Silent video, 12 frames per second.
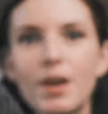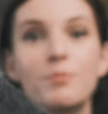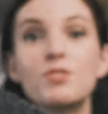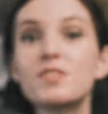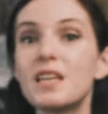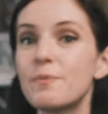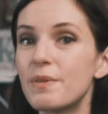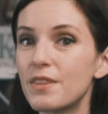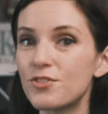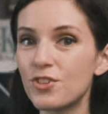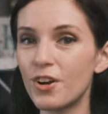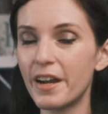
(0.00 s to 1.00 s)
I'm just keeping
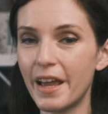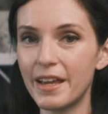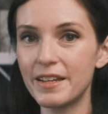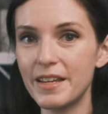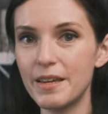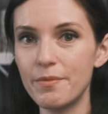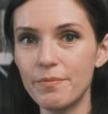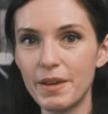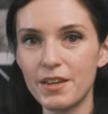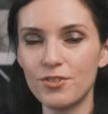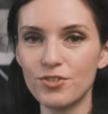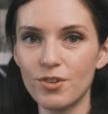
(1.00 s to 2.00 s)
the chart handy,
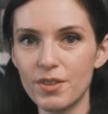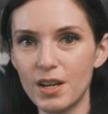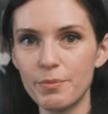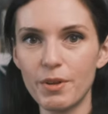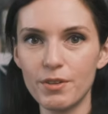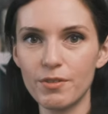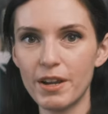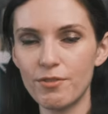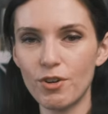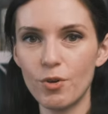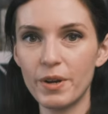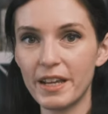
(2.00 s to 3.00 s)
making sure that I'm on the right
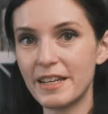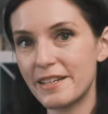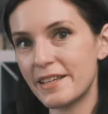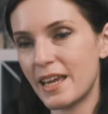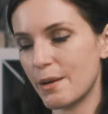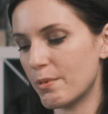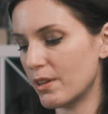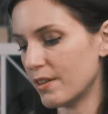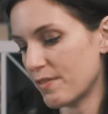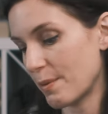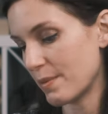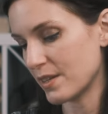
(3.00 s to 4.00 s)
row when I need to cable,
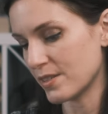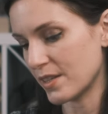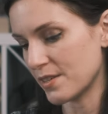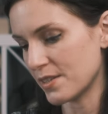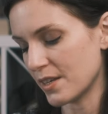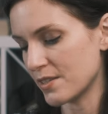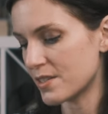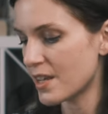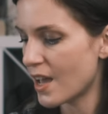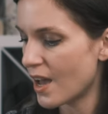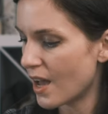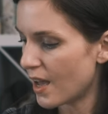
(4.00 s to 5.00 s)
if that makes any sense.
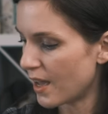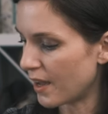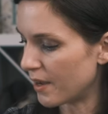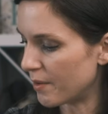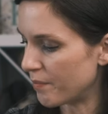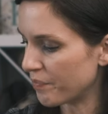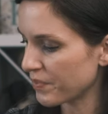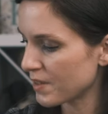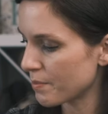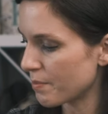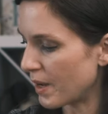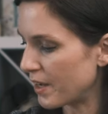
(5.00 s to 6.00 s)
Um,
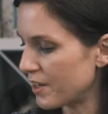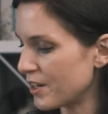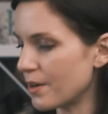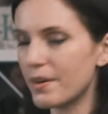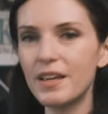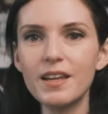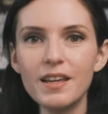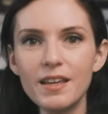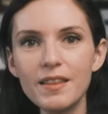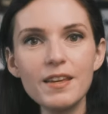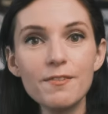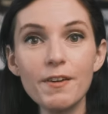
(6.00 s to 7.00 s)
but you know,
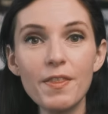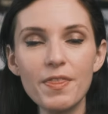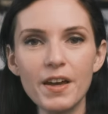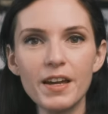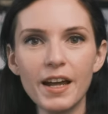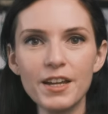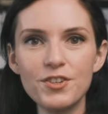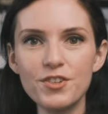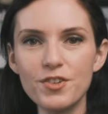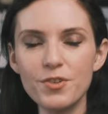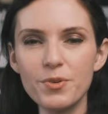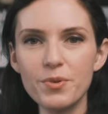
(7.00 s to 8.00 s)
in the event that I
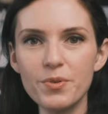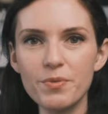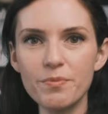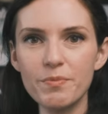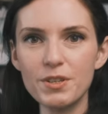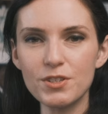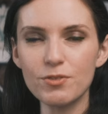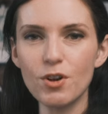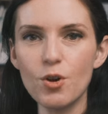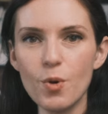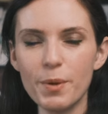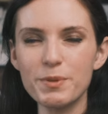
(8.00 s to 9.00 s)
do miss a
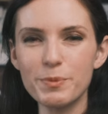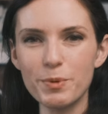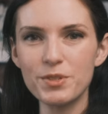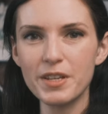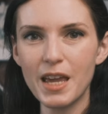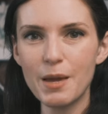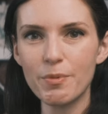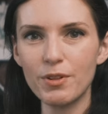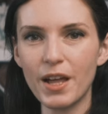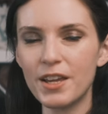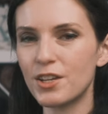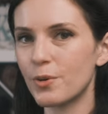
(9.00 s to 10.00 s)
row where I'm supposed to
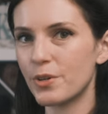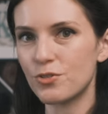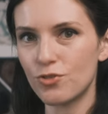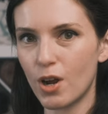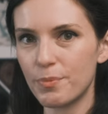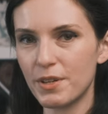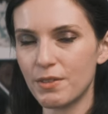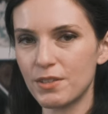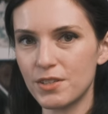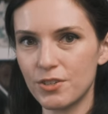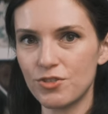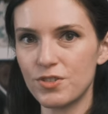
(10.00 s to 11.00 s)
cable, I can always drop down the
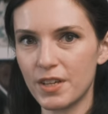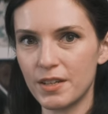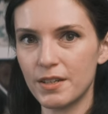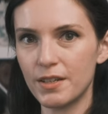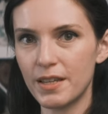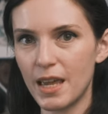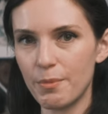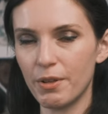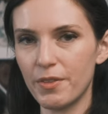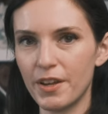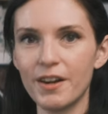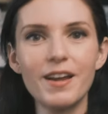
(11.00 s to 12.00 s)
stitches and
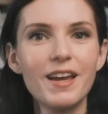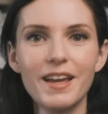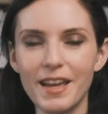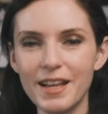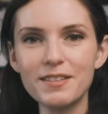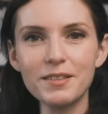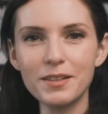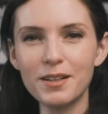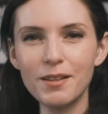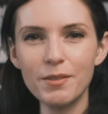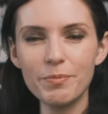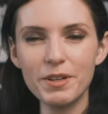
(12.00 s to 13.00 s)
cable it there. It's a
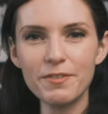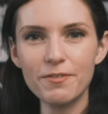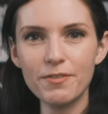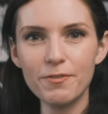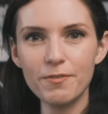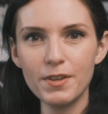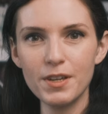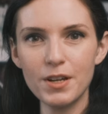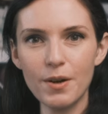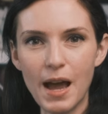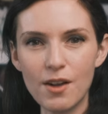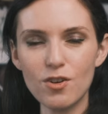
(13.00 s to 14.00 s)
little bit of you
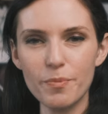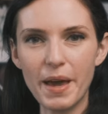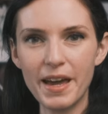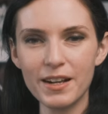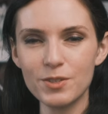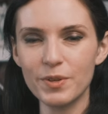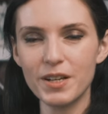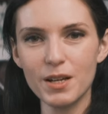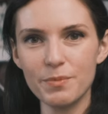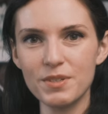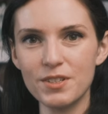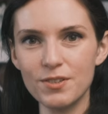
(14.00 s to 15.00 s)
know, acrobatics when it
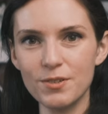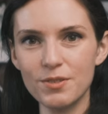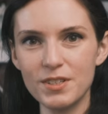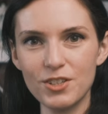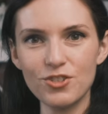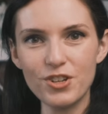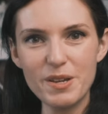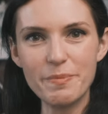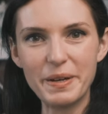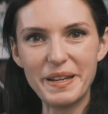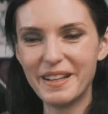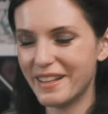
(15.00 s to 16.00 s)
comes to stitchery,
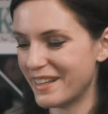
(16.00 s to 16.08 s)
but